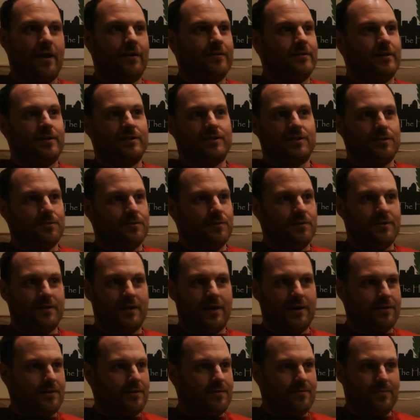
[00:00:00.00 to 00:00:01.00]
and it's doing
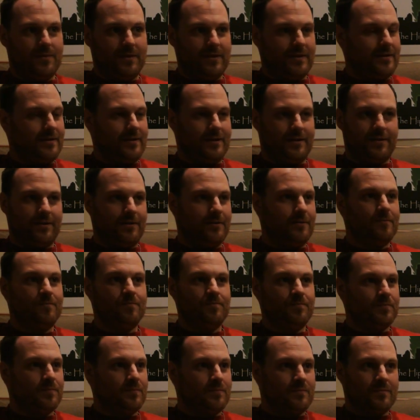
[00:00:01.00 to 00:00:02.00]
nothing but,
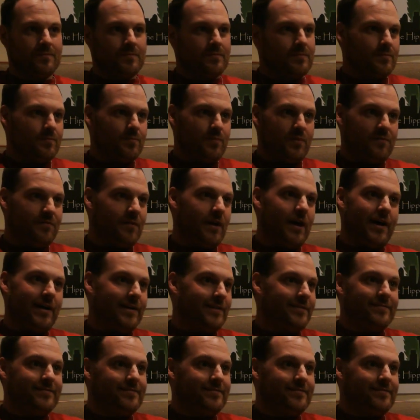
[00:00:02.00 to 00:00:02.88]
provide